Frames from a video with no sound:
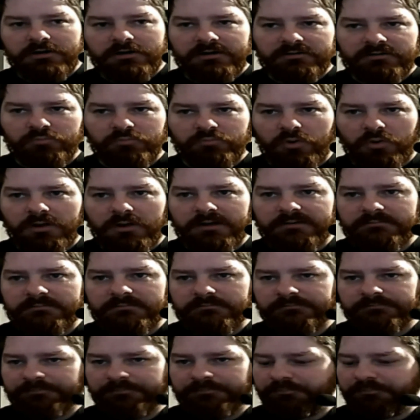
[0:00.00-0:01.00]
1,
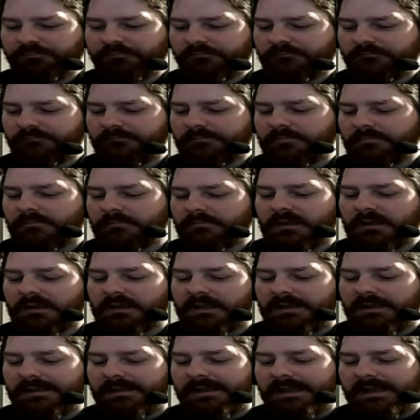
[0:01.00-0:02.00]

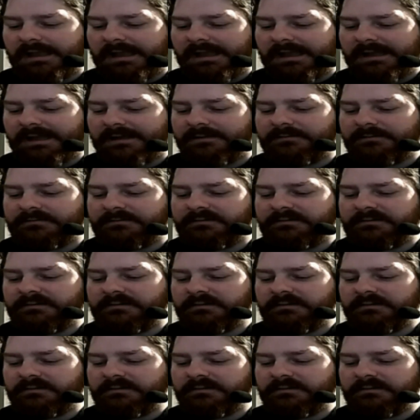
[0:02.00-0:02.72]
and